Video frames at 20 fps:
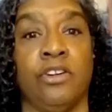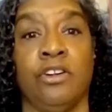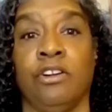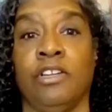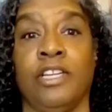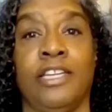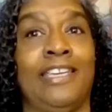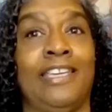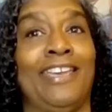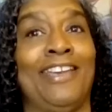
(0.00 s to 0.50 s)
and
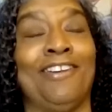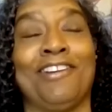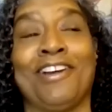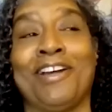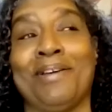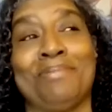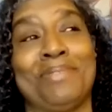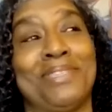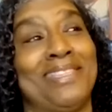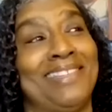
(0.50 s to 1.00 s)
early. Here
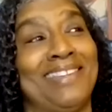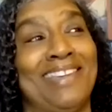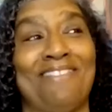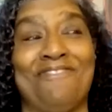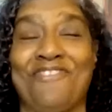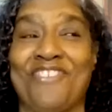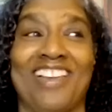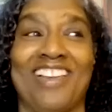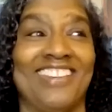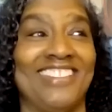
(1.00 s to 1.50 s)
comes the
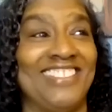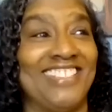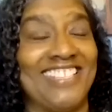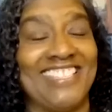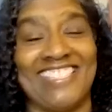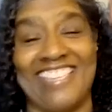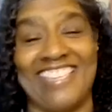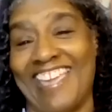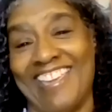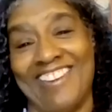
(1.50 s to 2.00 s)

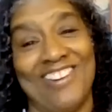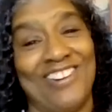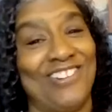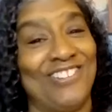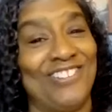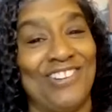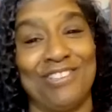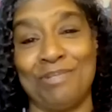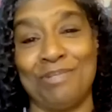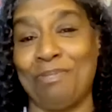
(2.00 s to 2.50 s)
nephrologist and her
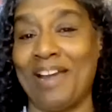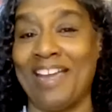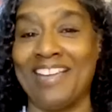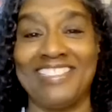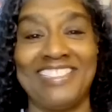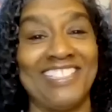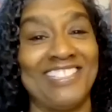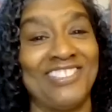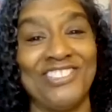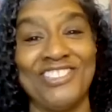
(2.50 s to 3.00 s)
nurse
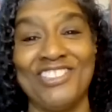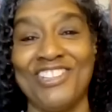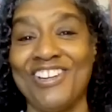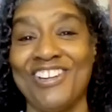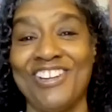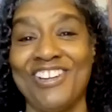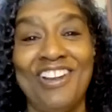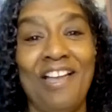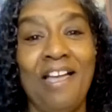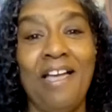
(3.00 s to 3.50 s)

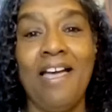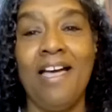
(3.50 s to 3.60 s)
practitioner.